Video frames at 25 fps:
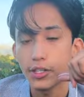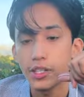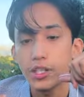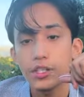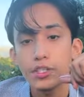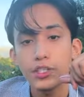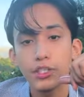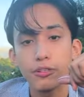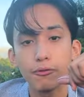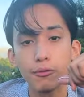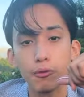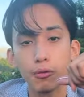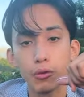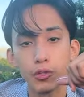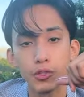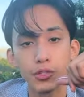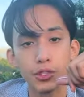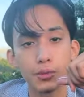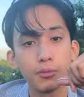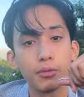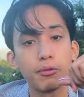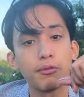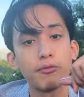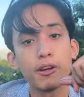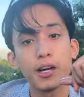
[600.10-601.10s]
easy for us,
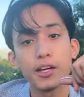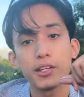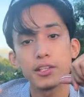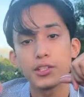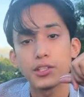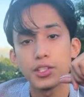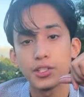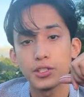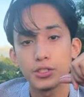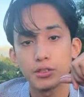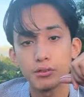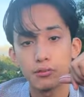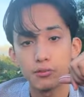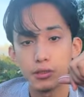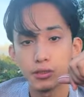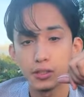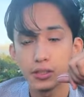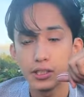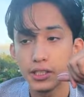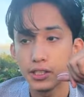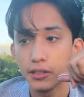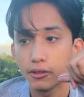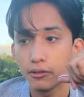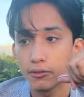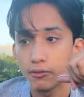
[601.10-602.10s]
that provide a sense of
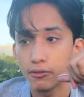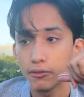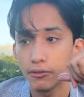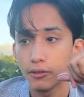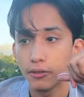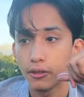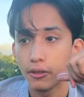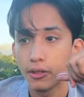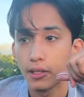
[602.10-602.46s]
relief,